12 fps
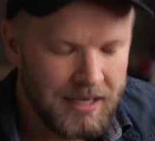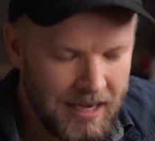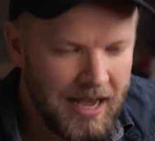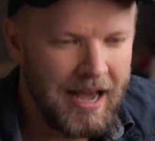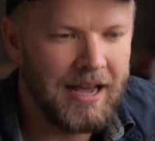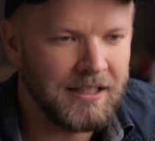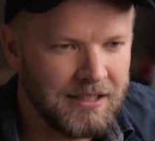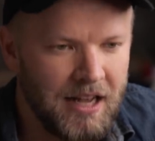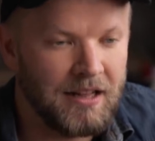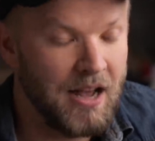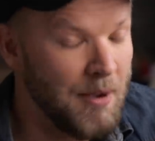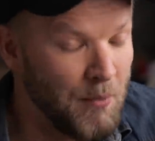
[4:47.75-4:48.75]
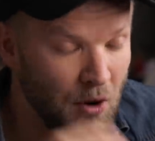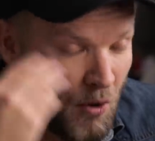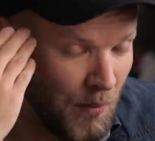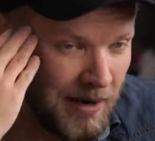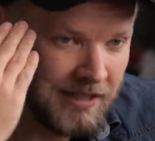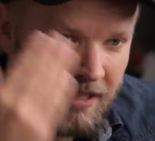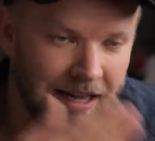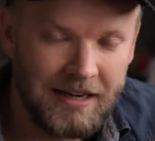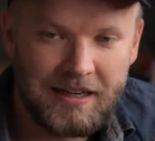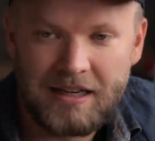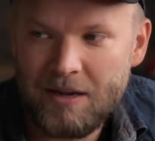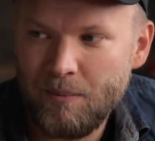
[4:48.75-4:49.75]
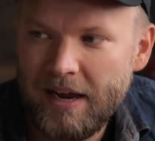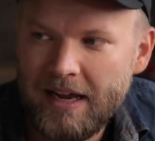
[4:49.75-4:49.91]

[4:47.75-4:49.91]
Yeah, exactly. I'm always editing in my